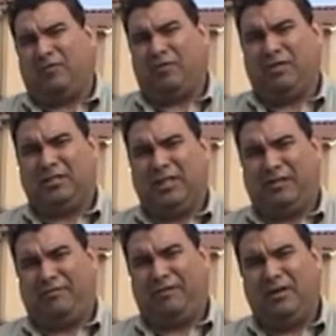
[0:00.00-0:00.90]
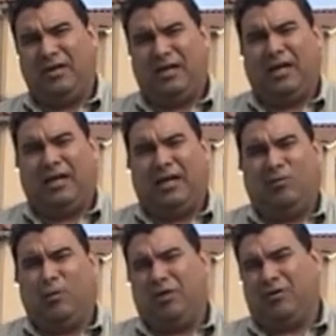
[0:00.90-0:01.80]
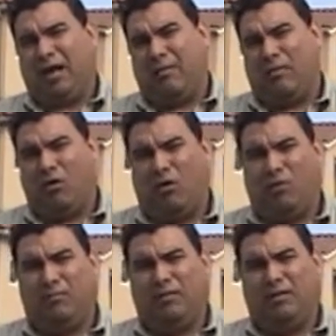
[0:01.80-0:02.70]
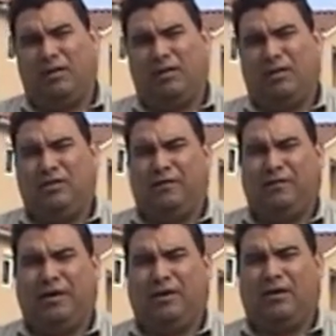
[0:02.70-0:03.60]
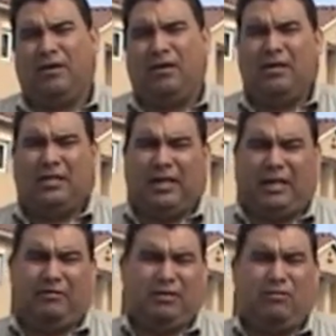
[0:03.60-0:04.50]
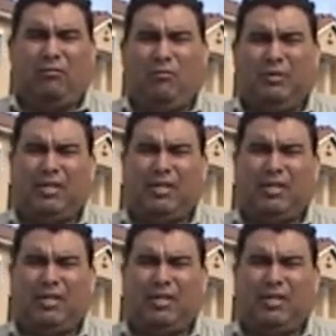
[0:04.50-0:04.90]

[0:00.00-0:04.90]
for his stuff. And when you come home, you figure that everything will be